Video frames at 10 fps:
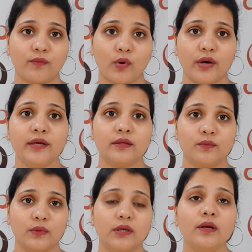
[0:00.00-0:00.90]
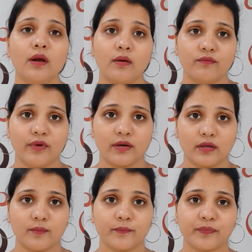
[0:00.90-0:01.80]
avoid the word very.
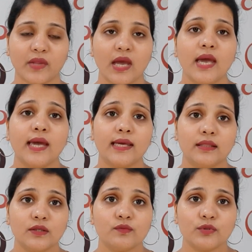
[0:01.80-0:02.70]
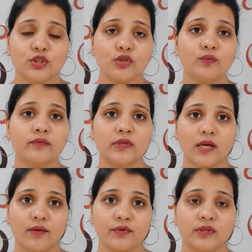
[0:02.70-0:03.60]
In this video, we will
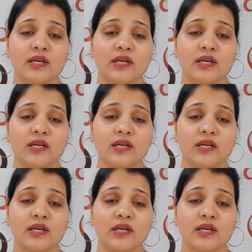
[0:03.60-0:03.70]
cover the